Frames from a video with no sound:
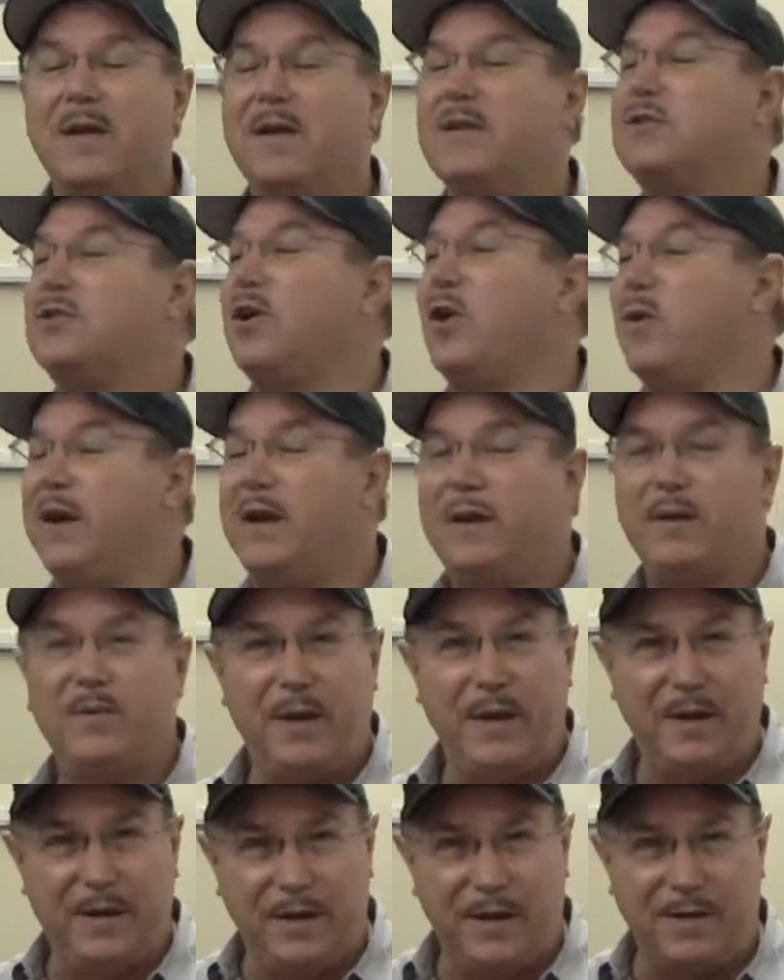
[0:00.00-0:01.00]
So
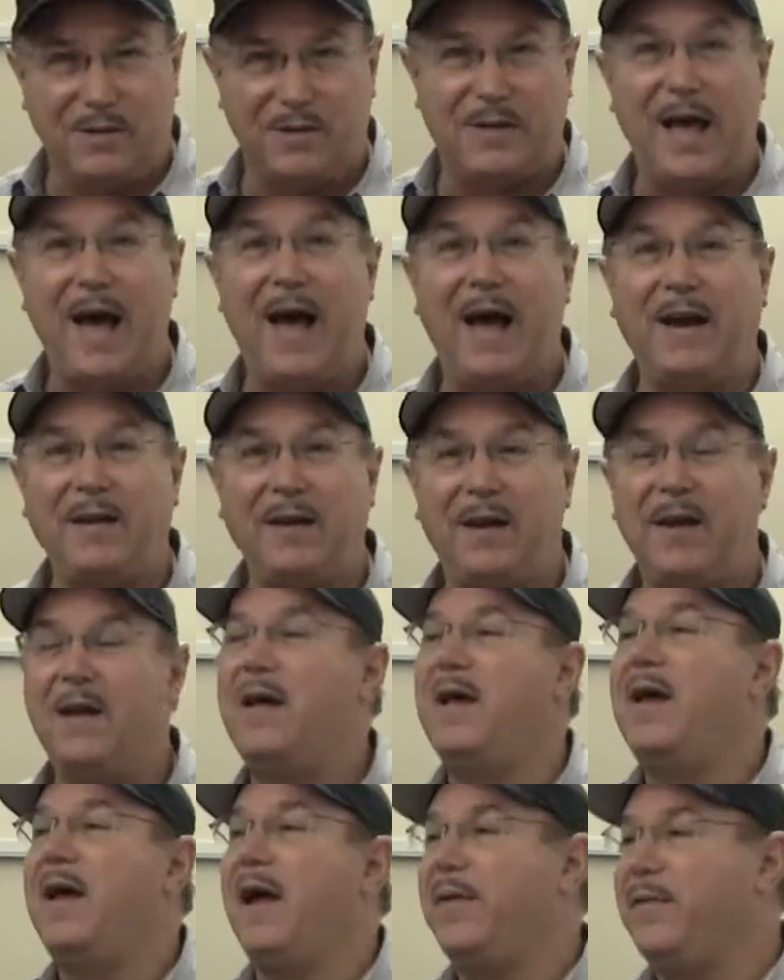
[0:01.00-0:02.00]
he does that,
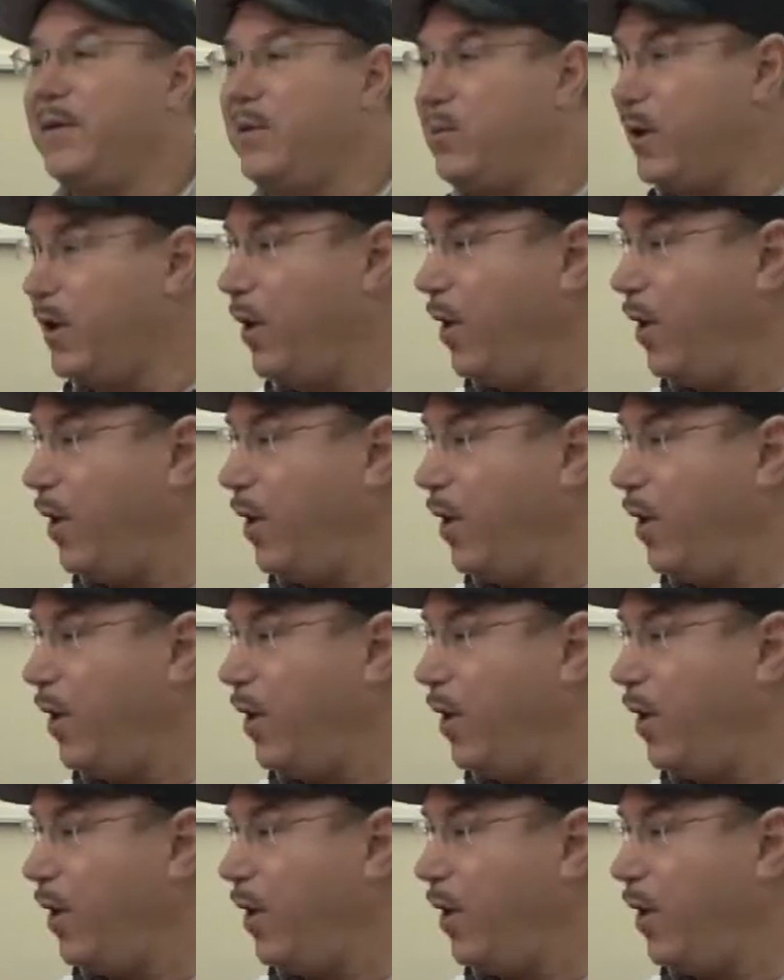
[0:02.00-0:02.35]
and then we